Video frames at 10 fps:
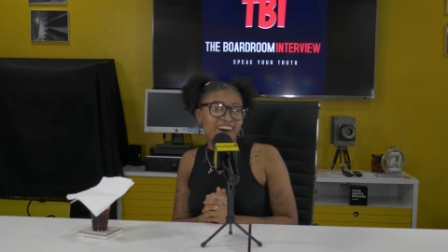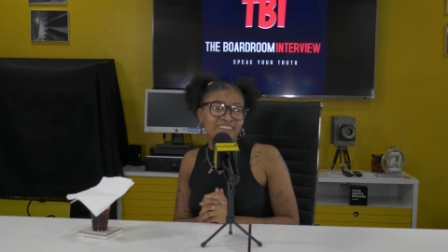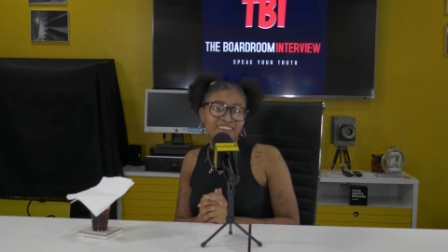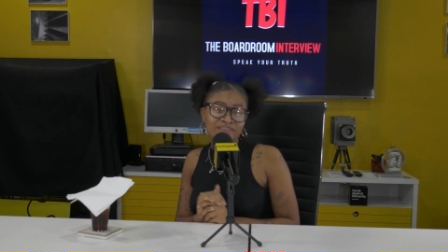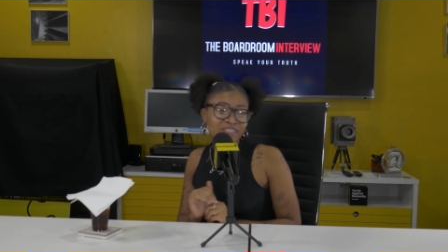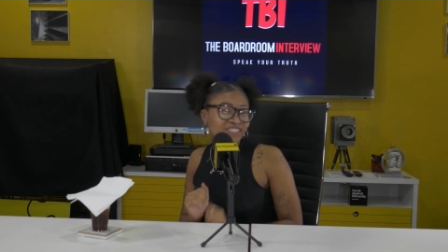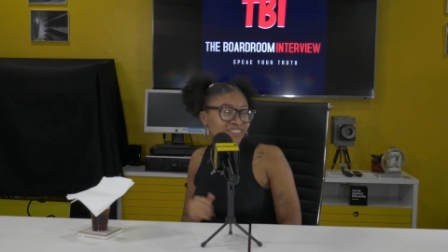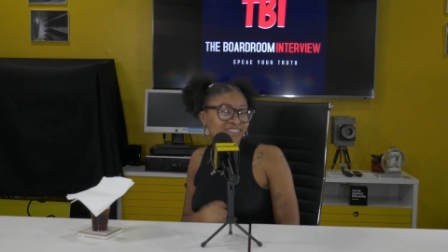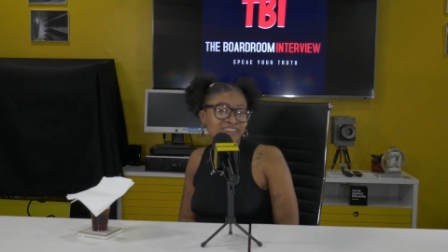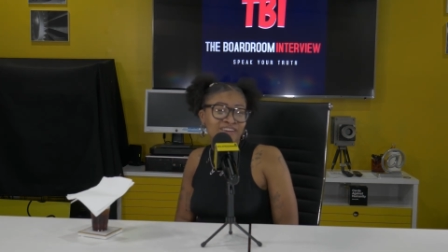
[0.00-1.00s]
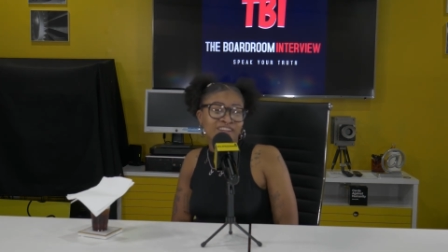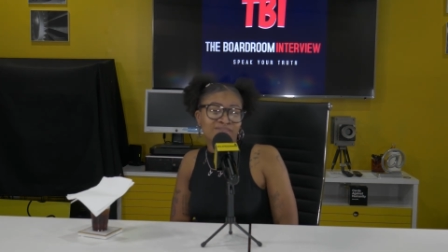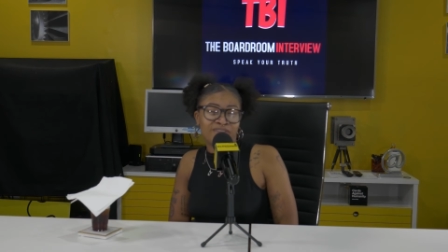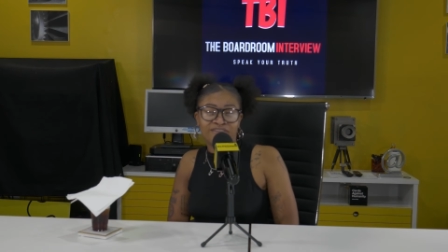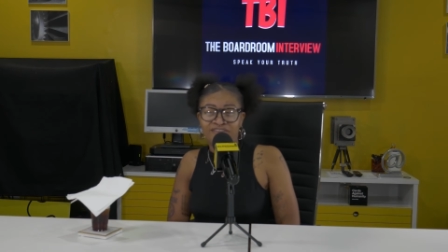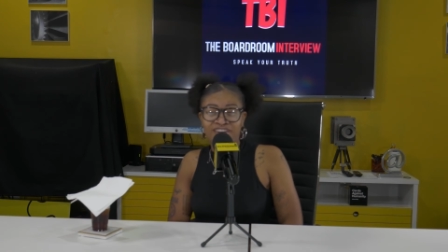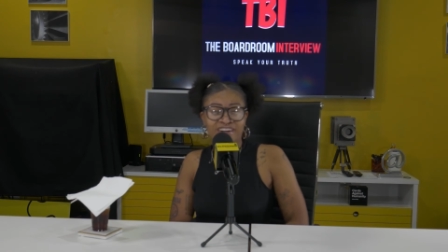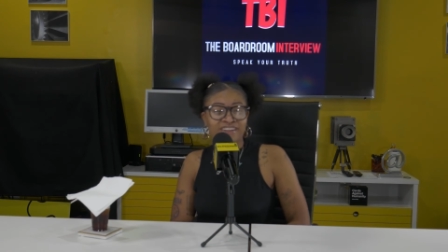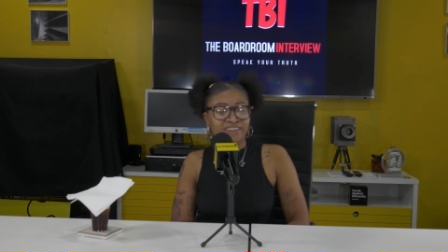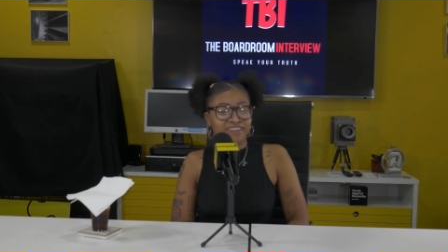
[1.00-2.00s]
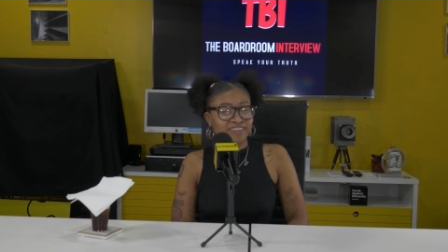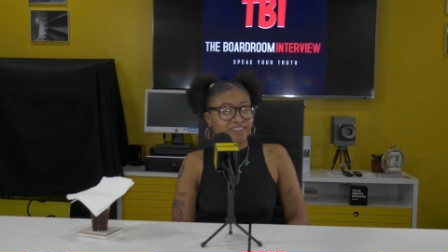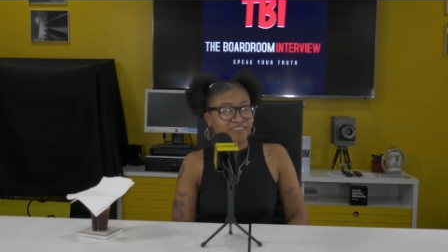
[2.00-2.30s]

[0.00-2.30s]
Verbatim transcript: I love magenta though. That's my favorite color.